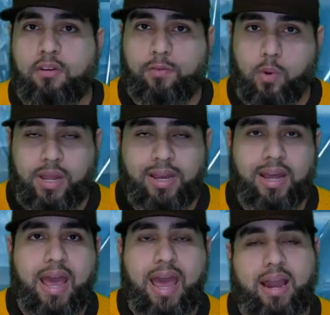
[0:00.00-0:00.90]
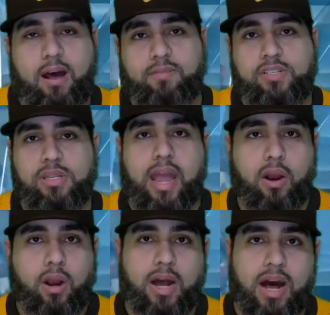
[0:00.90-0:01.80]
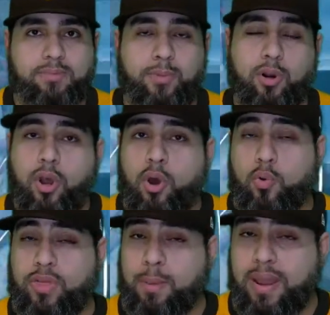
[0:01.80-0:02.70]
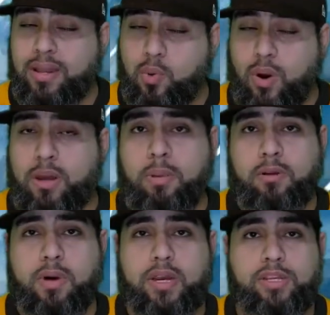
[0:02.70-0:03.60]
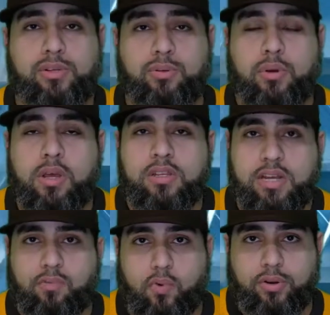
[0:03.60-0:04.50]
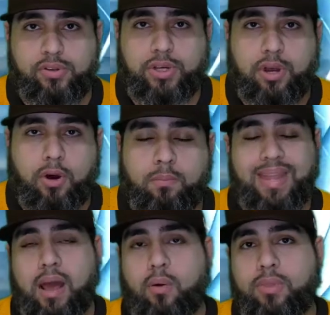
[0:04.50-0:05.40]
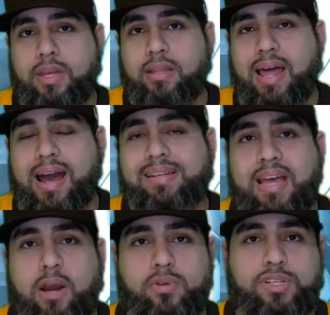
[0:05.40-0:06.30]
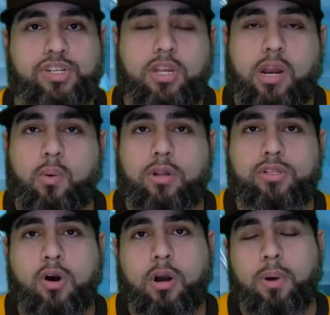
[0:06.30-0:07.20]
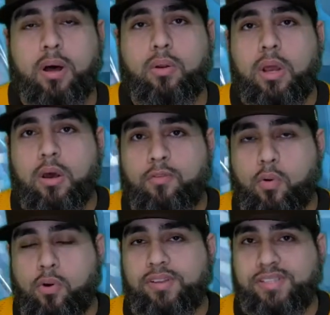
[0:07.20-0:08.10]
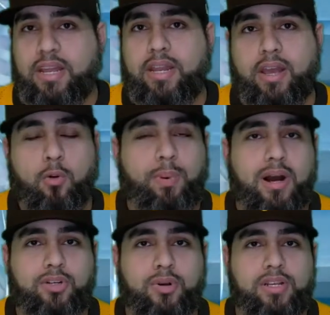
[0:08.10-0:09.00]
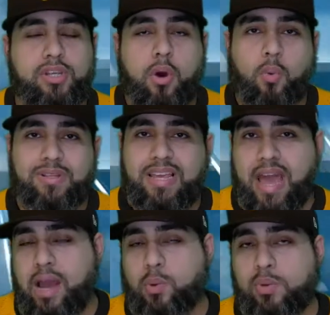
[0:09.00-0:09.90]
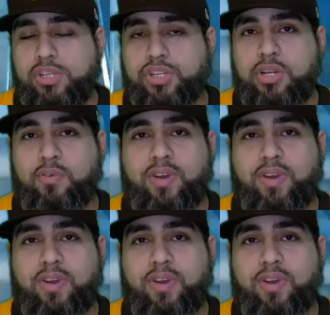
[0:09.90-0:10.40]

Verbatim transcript: Voit, and obviously Eric Hosmer, who they paid quite a bit of money to several years ago. Now, the last acquisition that I want to talk about for the San Diego Padres was the acquisition of